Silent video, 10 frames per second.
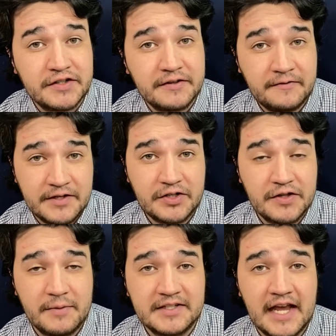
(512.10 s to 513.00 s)
feature in
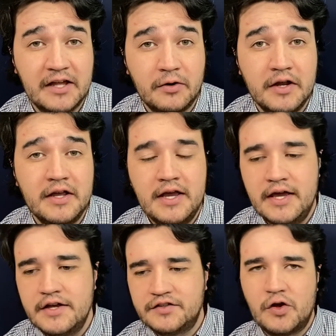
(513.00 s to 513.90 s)
the Best category.
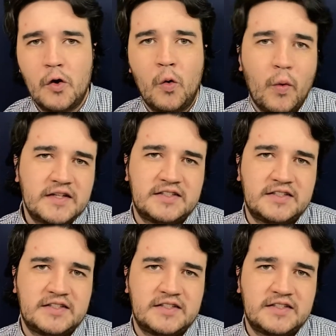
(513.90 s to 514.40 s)
So West